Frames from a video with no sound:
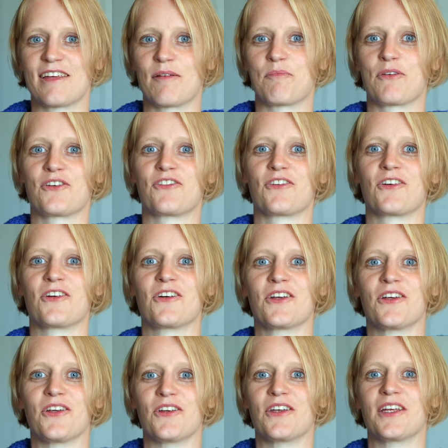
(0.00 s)

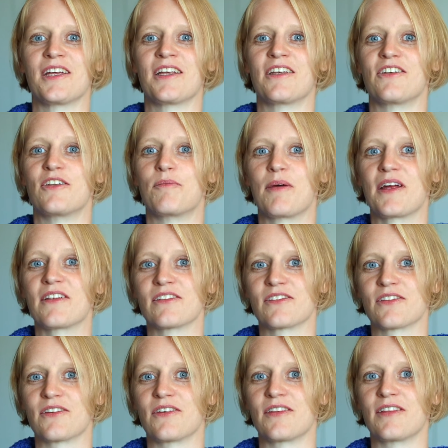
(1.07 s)
temperature you need
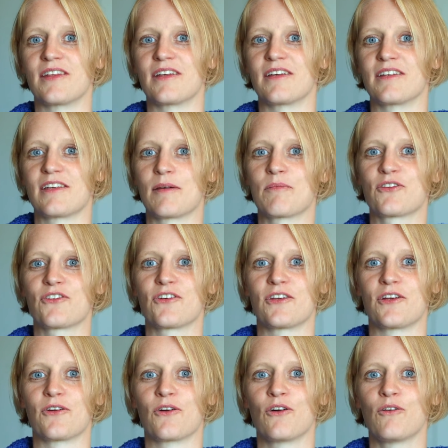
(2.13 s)
depends on the temperature in
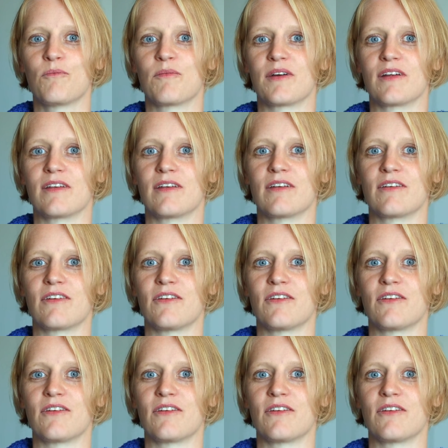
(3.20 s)
your home and